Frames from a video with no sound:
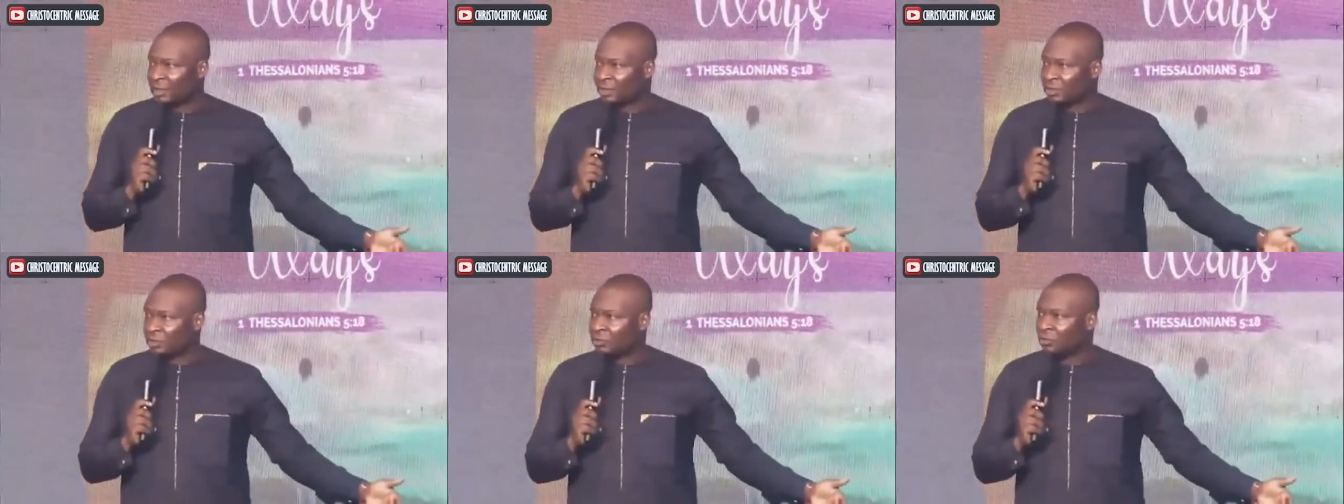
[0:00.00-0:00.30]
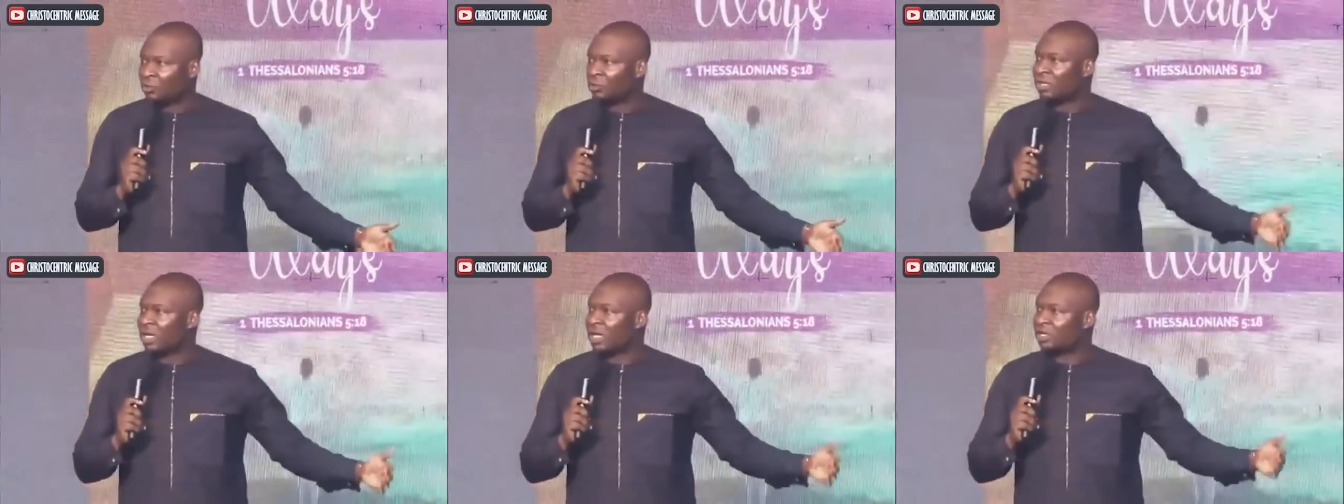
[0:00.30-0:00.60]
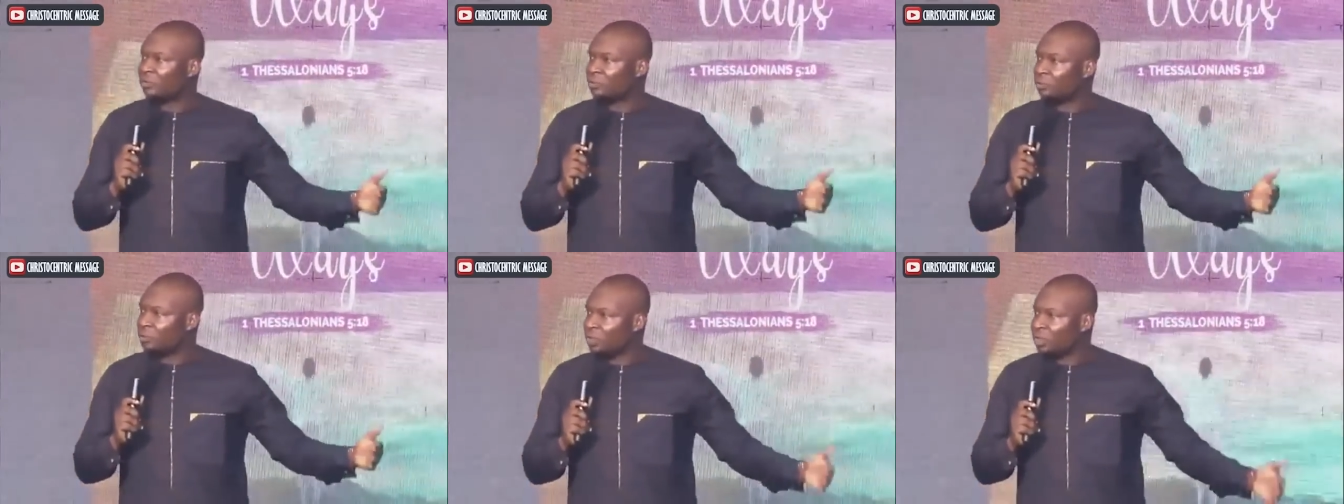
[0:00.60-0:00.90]
so
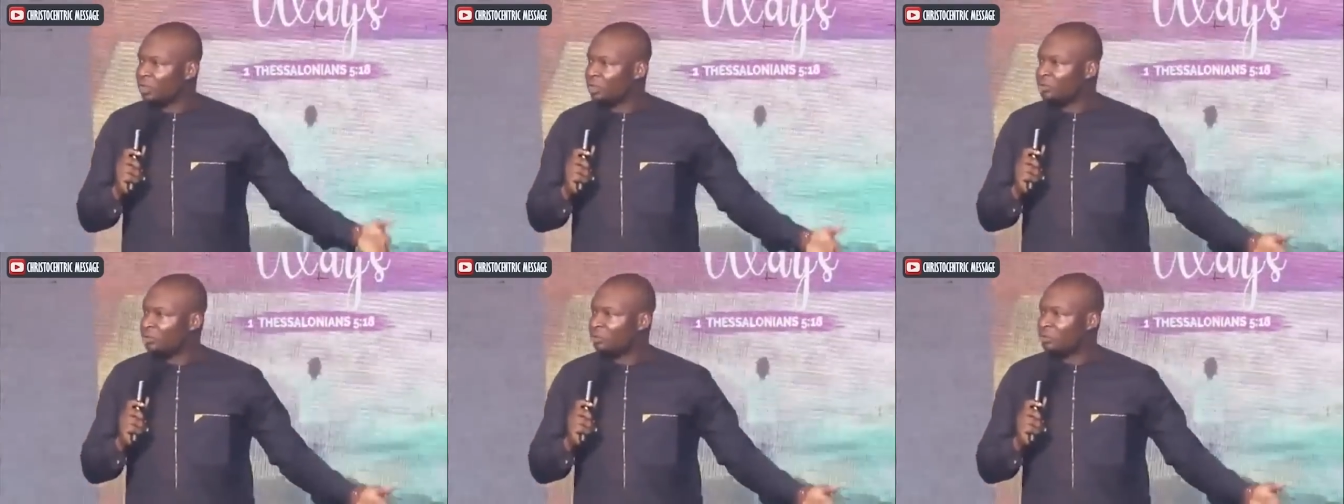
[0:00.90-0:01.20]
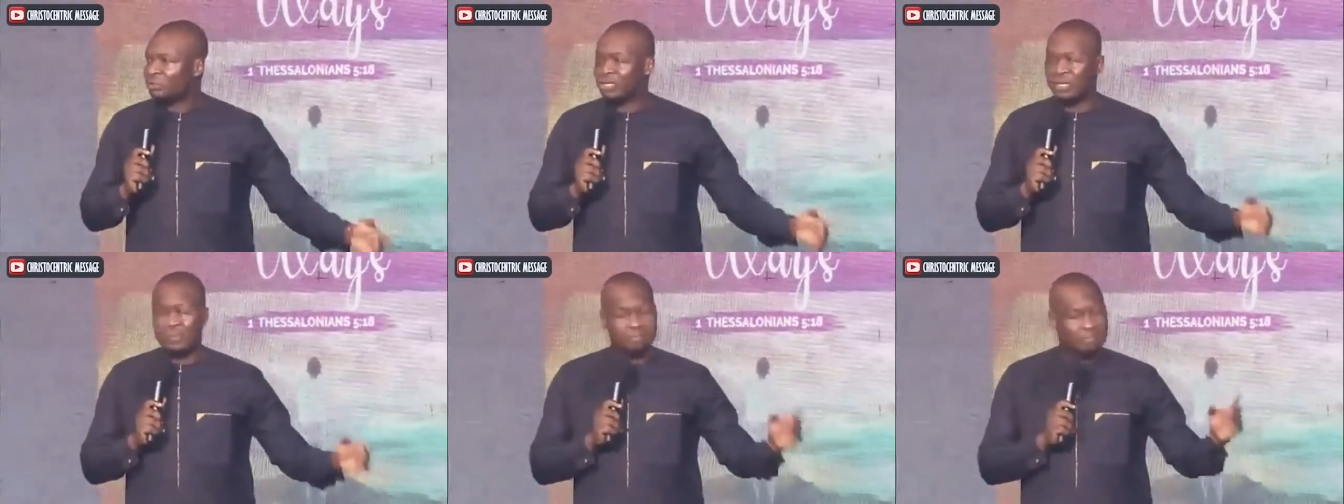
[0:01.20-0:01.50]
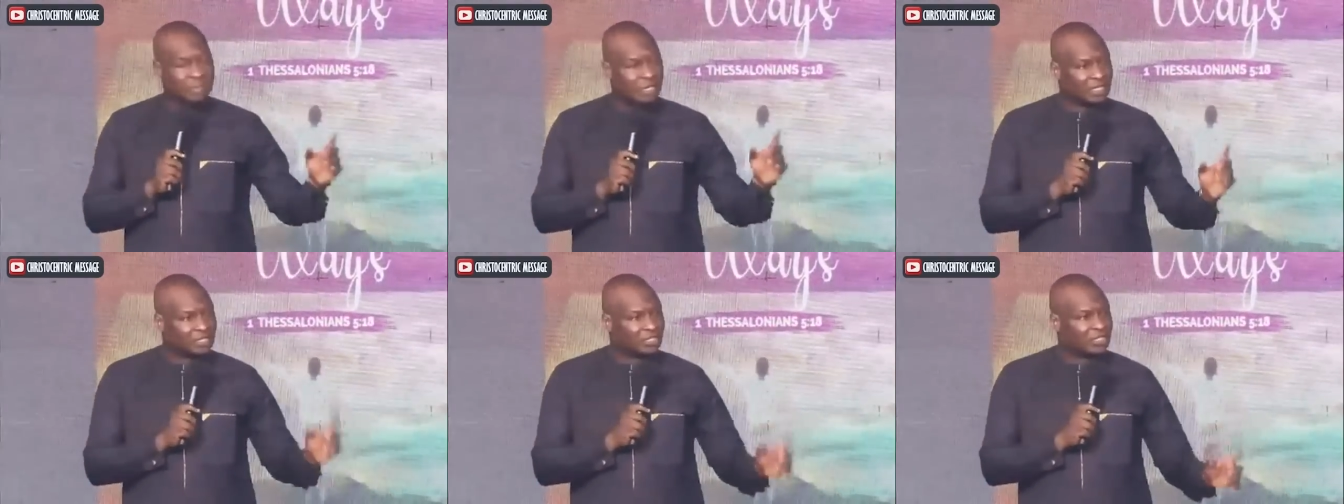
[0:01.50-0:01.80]
that we through the
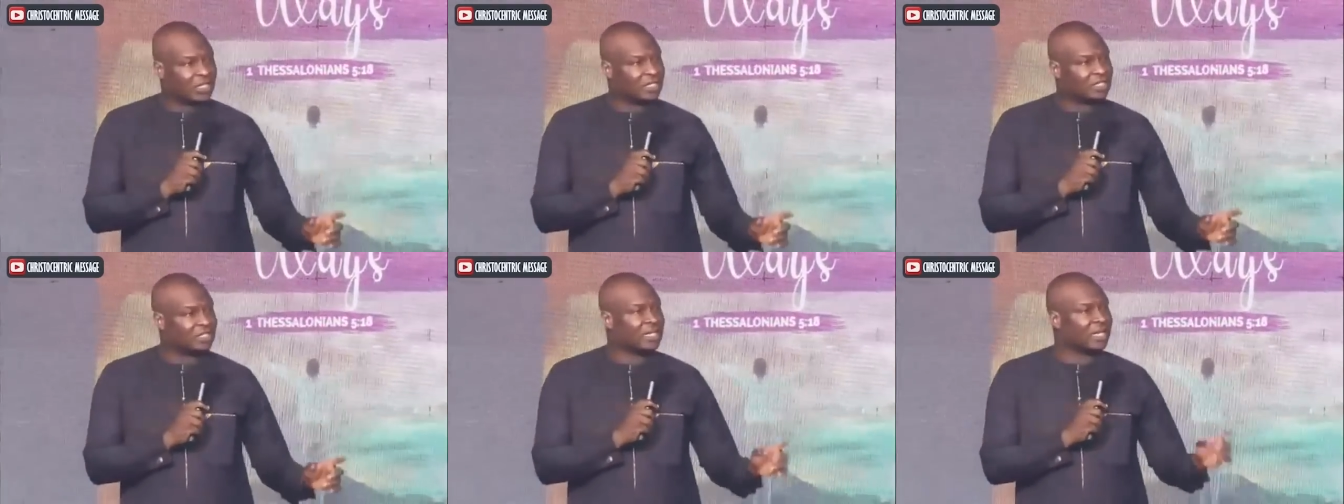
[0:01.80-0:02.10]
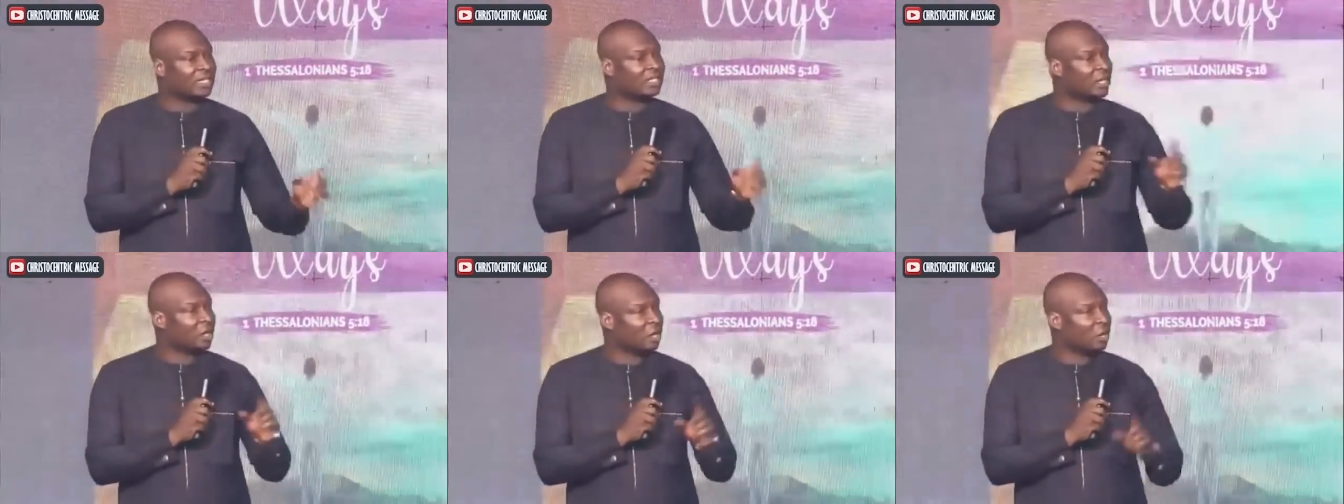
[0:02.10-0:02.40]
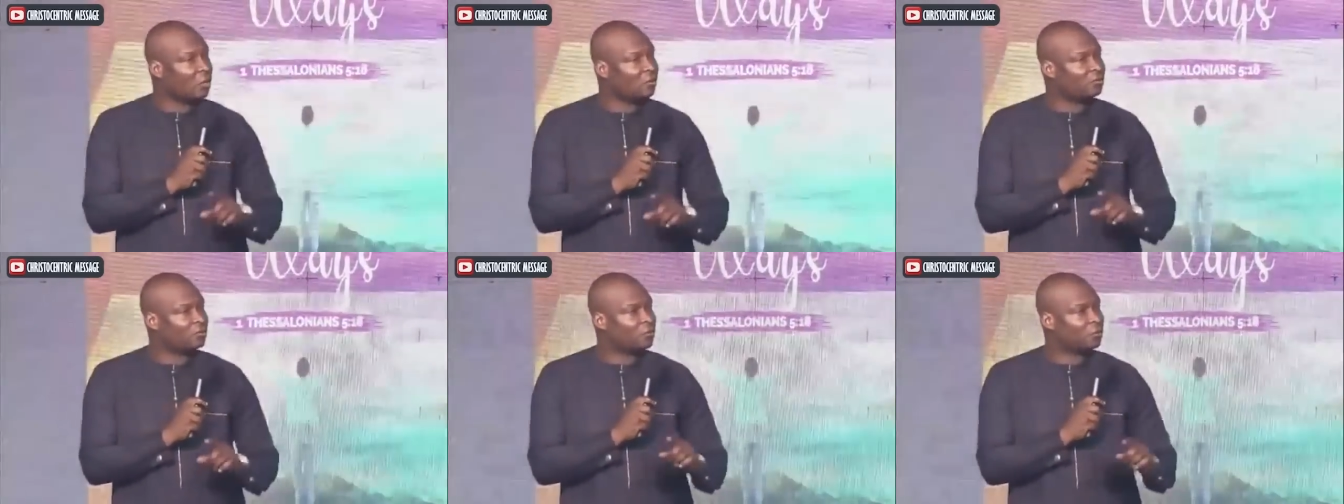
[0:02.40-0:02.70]
patience and the
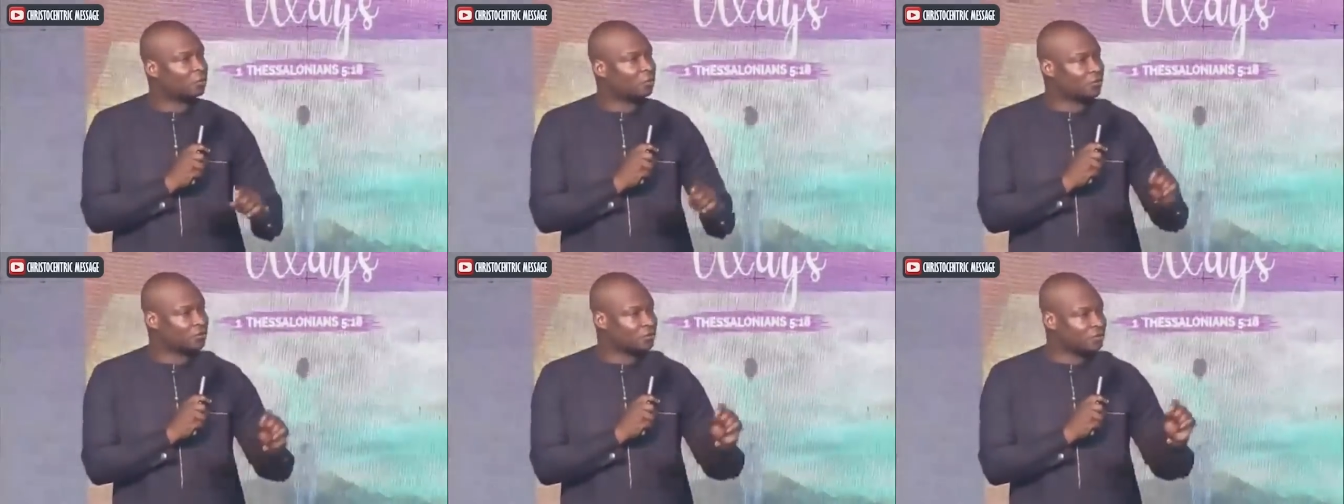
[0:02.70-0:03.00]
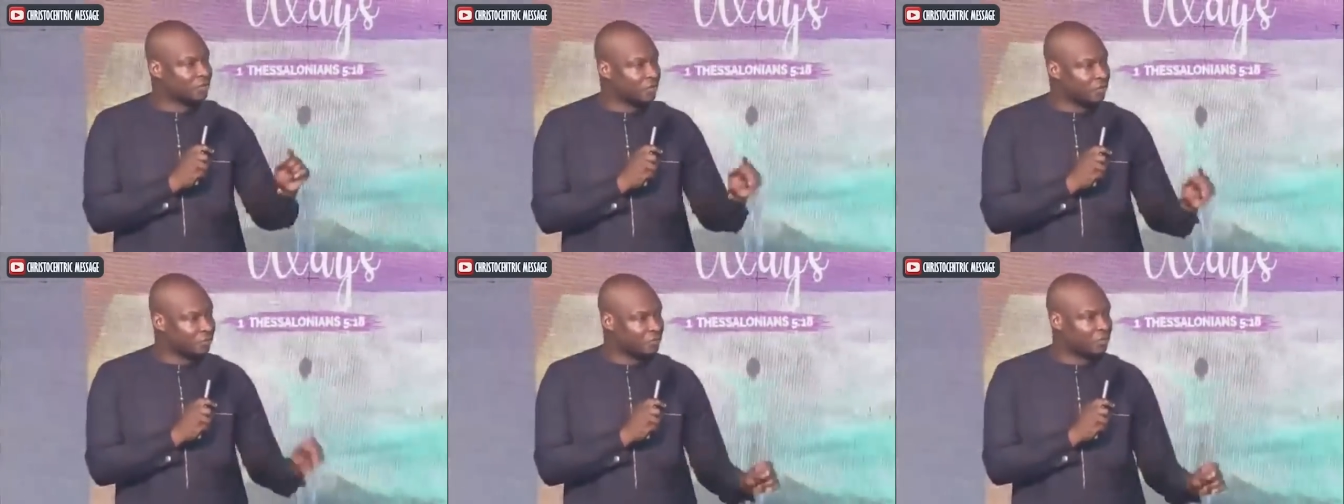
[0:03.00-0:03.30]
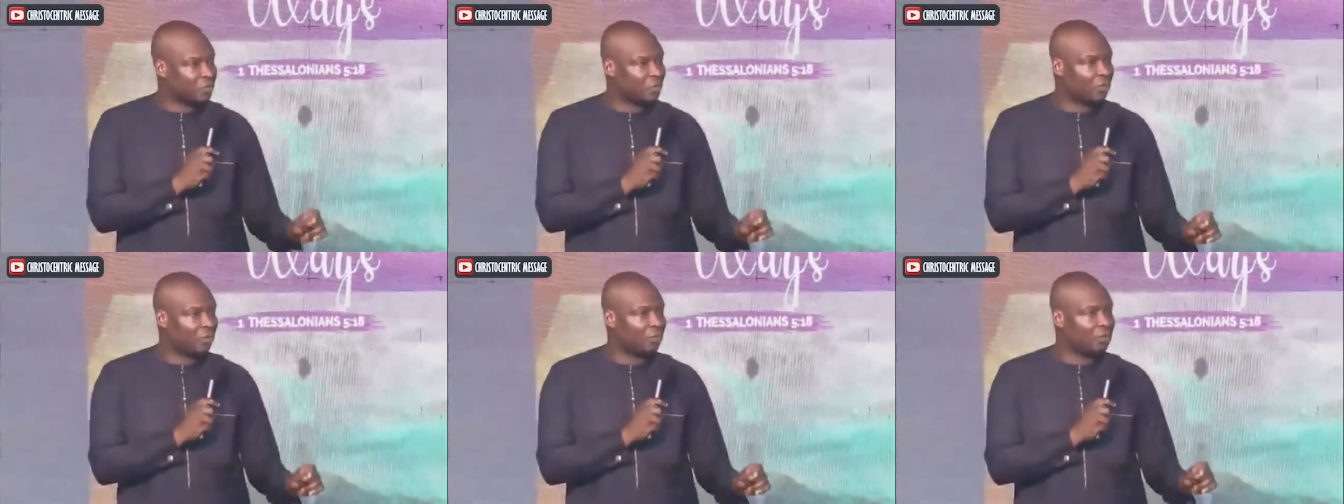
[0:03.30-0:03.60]
comfort of
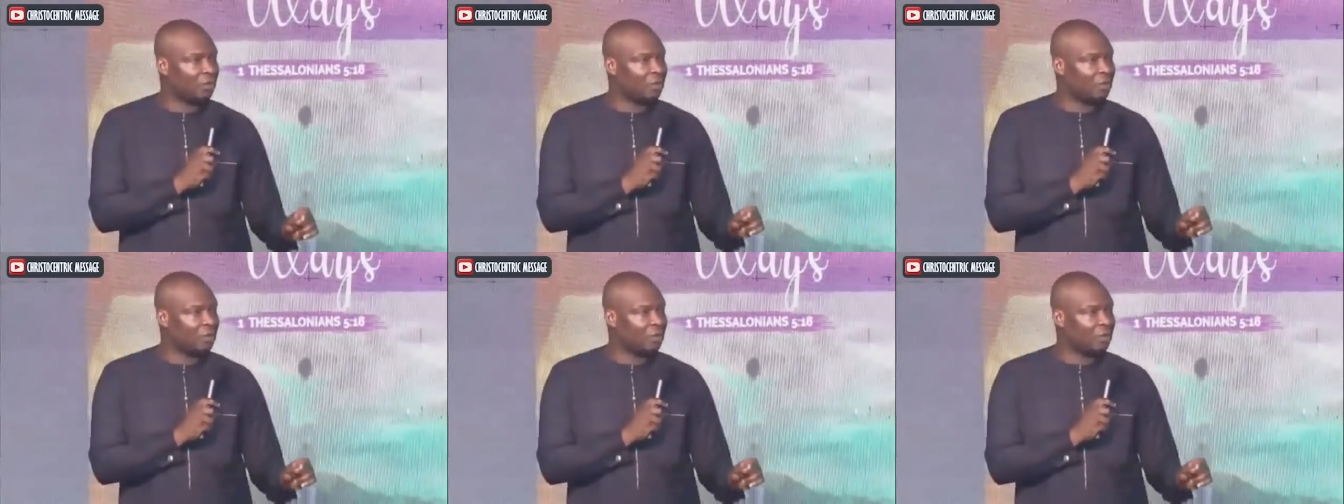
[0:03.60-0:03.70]
scripture